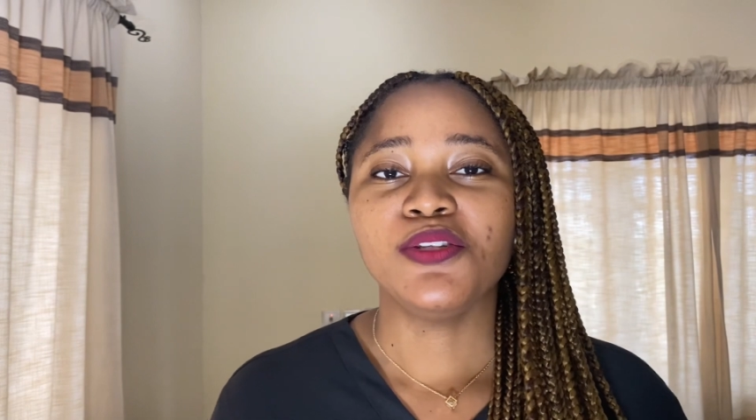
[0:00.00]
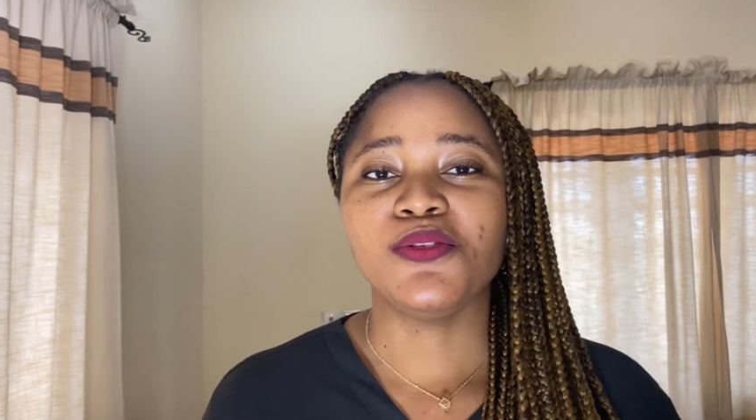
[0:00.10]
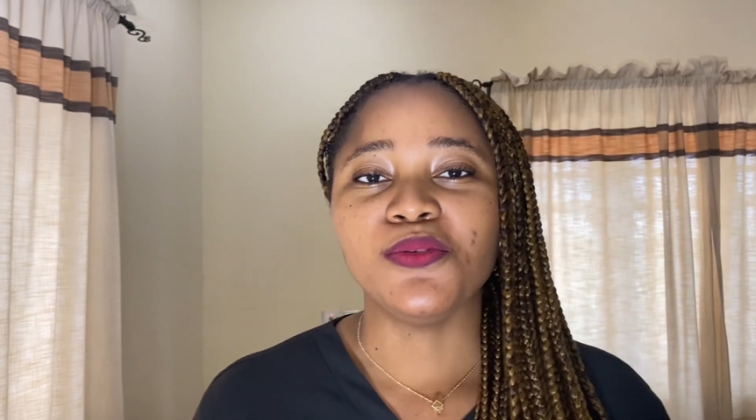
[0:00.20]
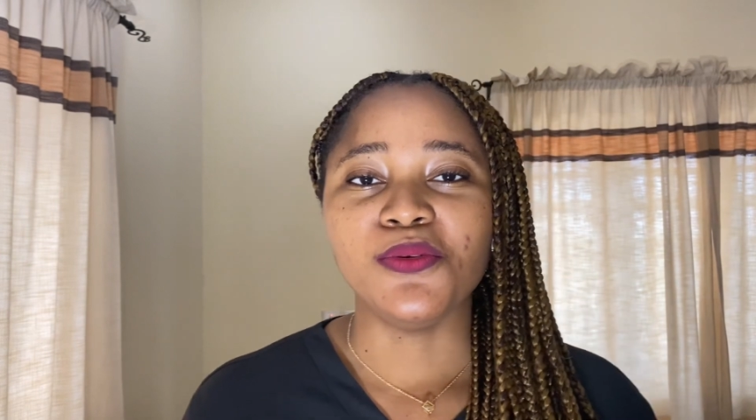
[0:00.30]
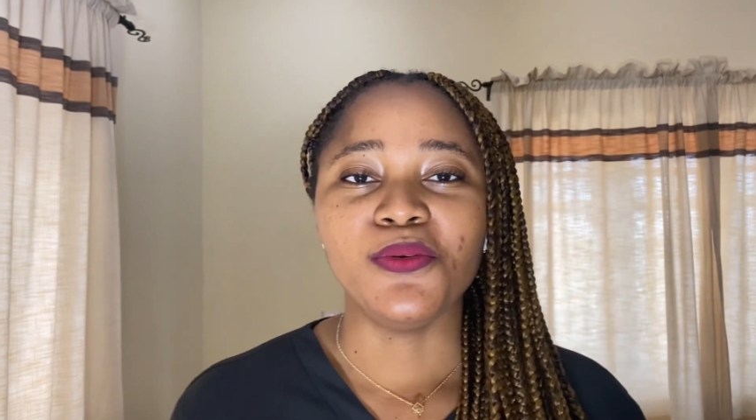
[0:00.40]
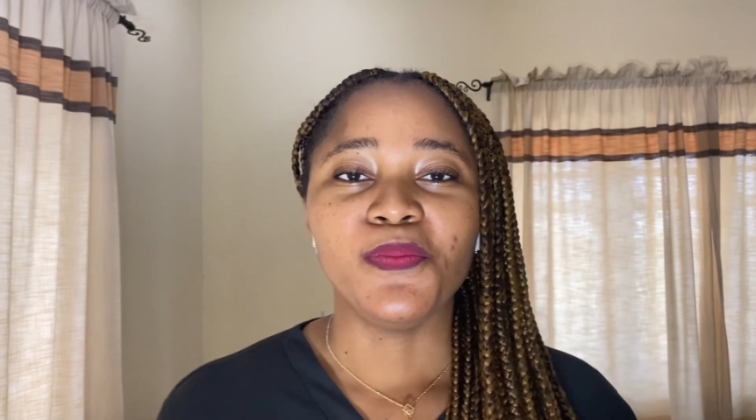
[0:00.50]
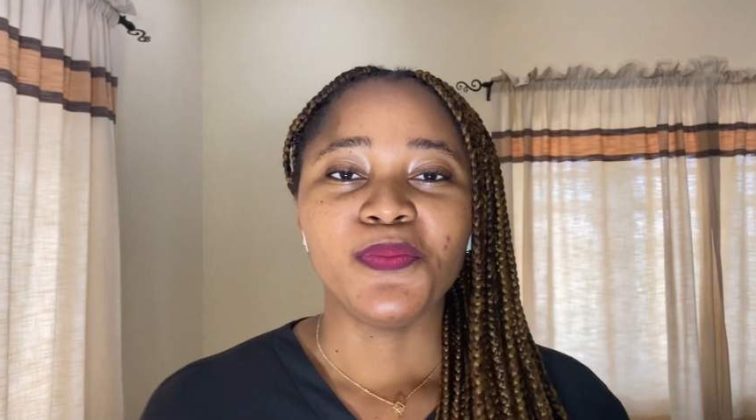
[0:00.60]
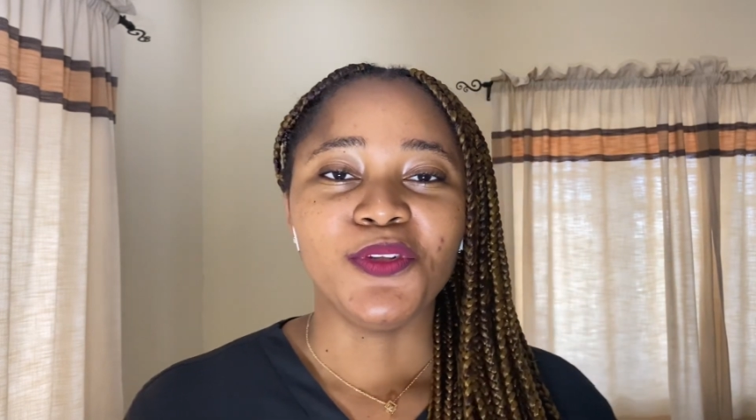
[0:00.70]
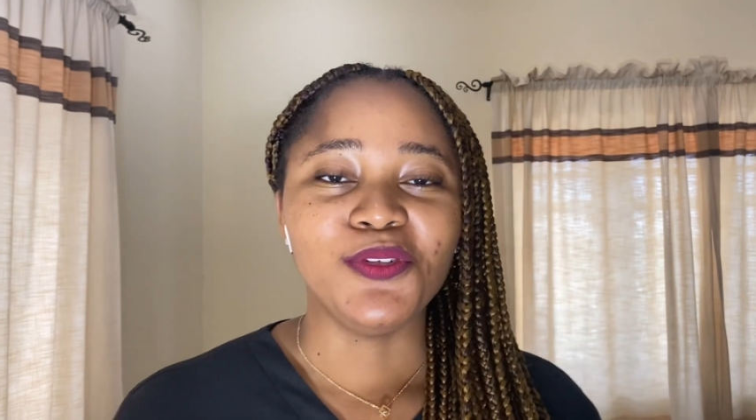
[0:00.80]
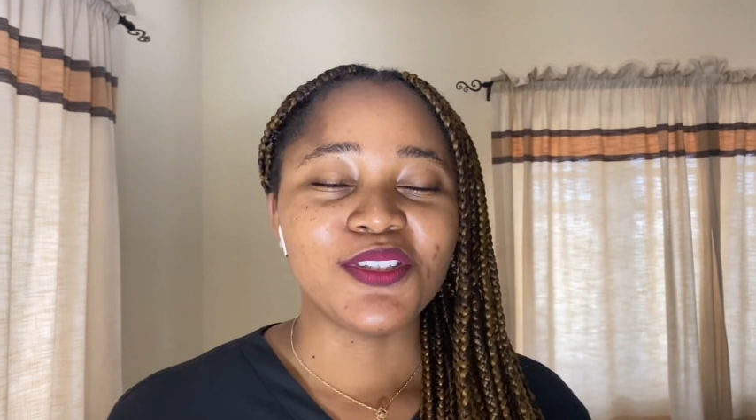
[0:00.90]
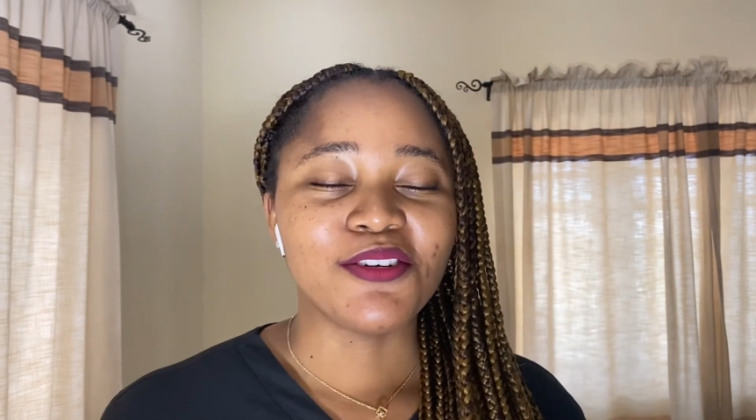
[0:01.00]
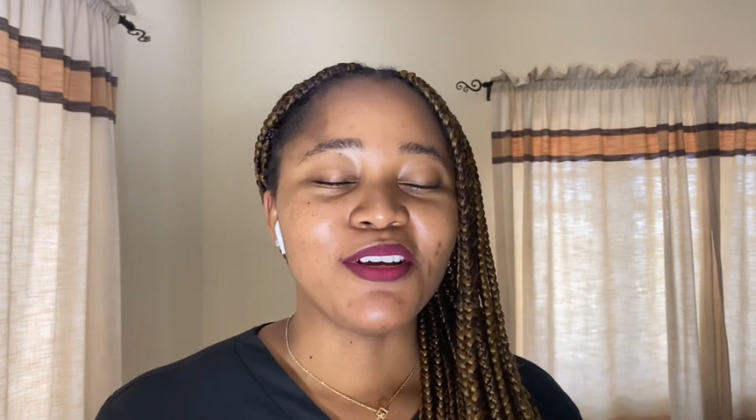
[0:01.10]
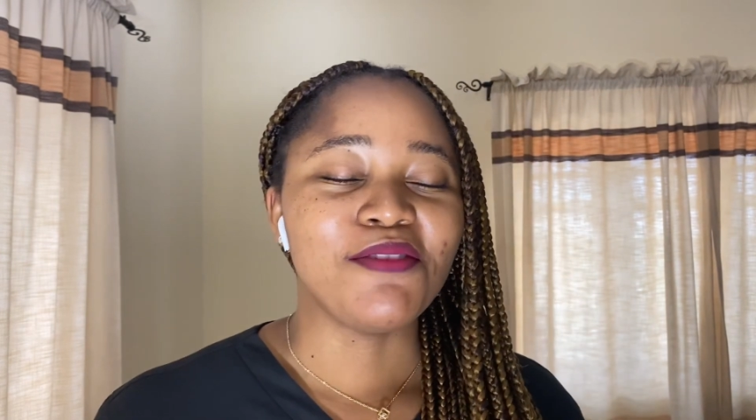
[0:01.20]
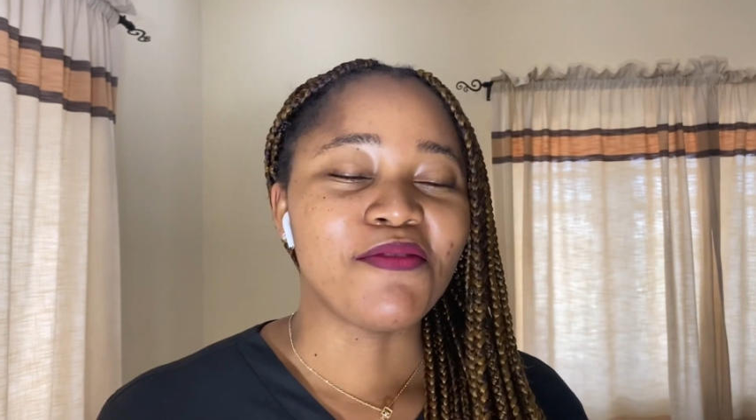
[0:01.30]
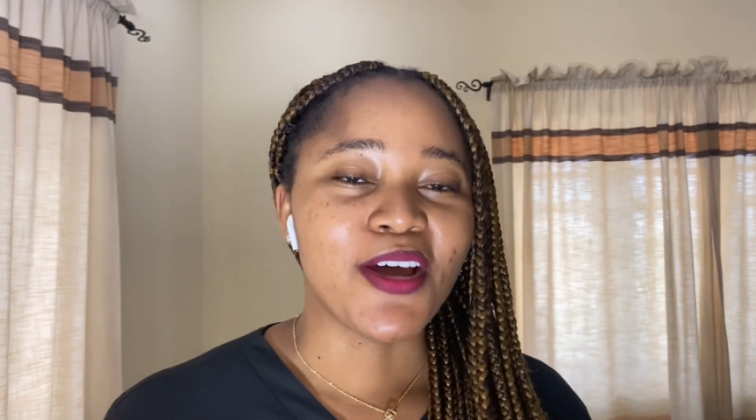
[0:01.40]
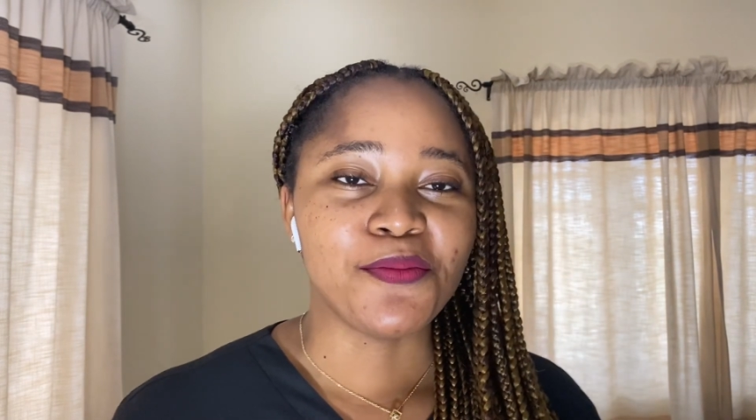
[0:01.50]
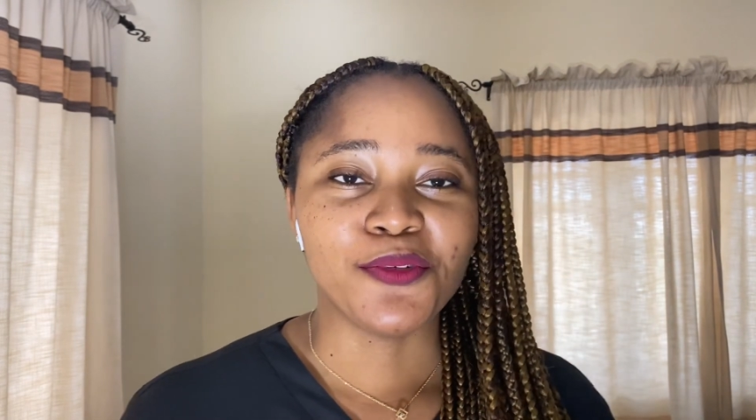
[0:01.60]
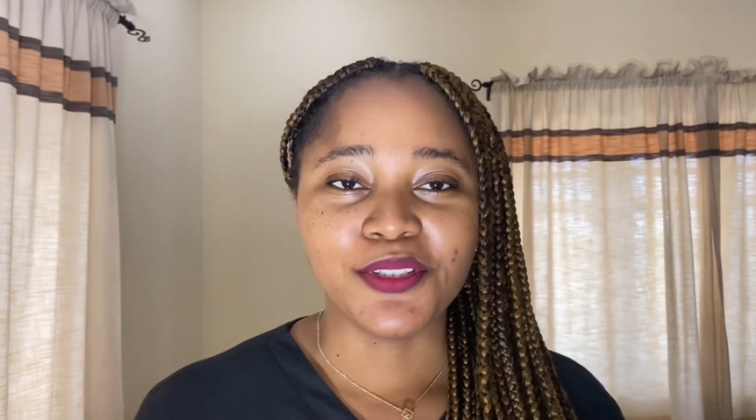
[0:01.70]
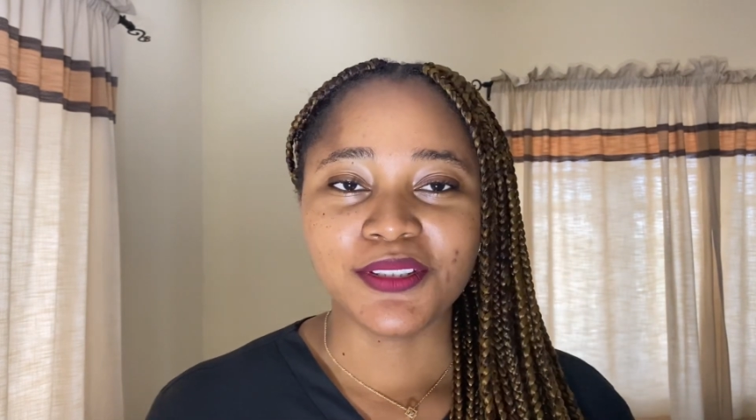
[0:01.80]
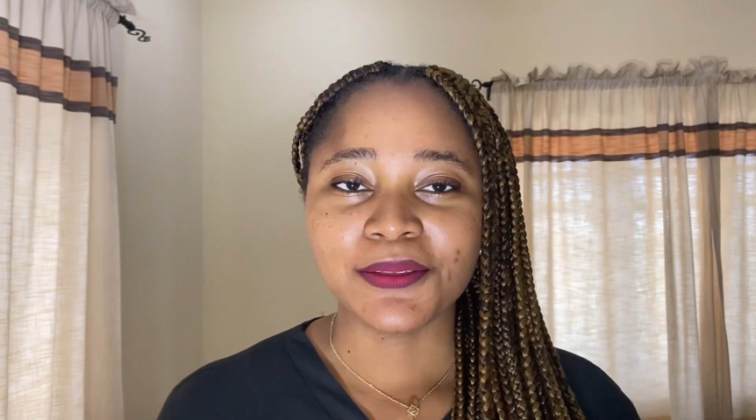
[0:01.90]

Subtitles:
to uterine fibroid.